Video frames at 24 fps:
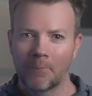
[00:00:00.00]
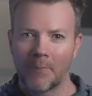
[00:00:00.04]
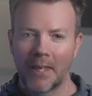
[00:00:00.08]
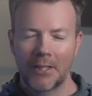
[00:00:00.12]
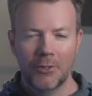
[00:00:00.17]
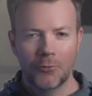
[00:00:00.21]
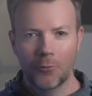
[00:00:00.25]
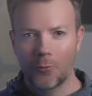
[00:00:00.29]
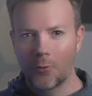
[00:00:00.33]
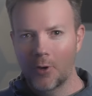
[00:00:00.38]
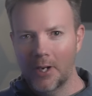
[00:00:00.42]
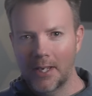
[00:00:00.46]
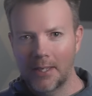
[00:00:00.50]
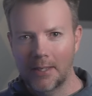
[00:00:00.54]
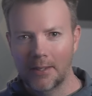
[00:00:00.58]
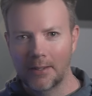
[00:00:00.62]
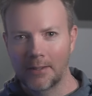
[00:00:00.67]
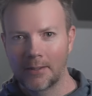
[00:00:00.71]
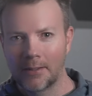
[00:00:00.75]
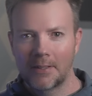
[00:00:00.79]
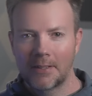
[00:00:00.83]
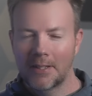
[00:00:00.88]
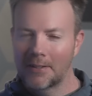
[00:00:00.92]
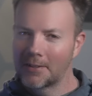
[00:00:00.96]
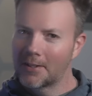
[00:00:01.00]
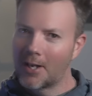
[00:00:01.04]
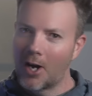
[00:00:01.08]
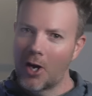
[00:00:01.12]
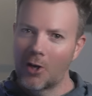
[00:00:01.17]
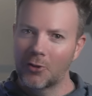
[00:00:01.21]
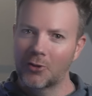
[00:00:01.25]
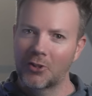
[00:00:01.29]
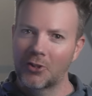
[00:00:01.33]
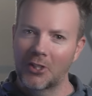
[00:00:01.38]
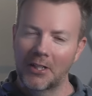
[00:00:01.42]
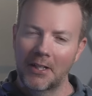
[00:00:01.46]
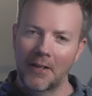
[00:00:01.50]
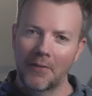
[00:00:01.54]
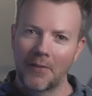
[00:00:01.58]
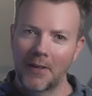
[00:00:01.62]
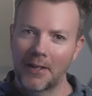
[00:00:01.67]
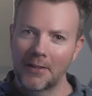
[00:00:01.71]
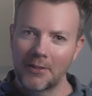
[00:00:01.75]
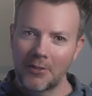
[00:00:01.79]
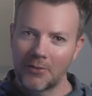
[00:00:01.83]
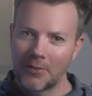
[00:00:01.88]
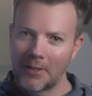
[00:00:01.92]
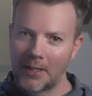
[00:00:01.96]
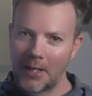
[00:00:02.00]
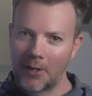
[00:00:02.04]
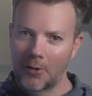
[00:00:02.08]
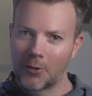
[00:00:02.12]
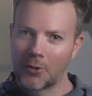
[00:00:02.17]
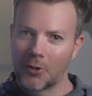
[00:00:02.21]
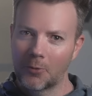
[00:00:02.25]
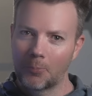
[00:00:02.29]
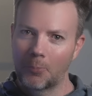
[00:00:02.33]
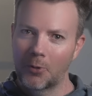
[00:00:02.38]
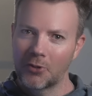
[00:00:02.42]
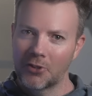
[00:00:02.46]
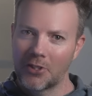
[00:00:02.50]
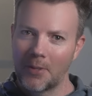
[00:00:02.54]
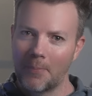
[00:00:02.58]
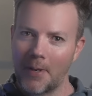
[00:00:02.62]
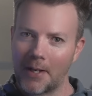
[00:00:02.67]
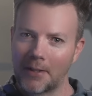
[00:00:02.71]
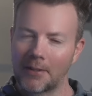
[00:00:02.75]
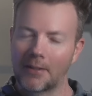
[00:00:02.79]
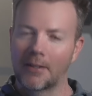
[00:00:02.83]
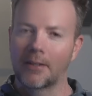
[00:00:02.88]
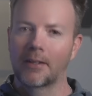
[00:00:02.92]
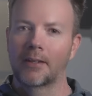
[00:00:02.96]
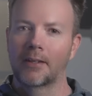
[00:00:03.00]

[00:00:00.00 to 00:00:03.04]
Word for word: It's free. Doesn't cost you anything. Just here, just push the button.